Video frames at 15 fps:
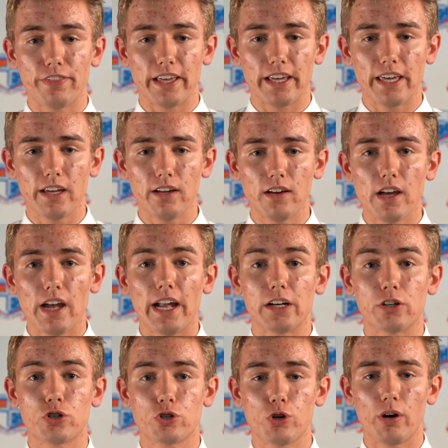thinking
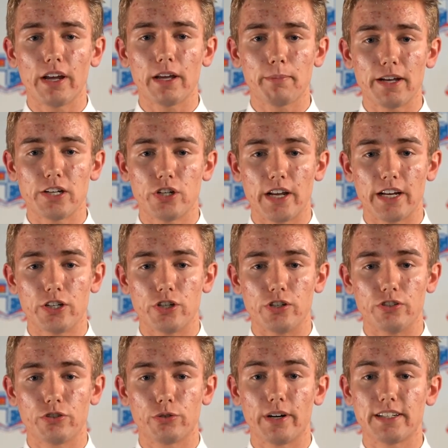and strong
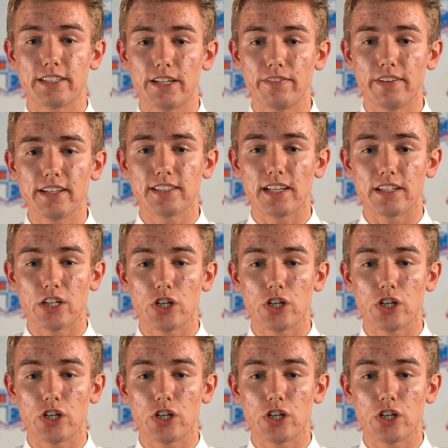imaginations through activities that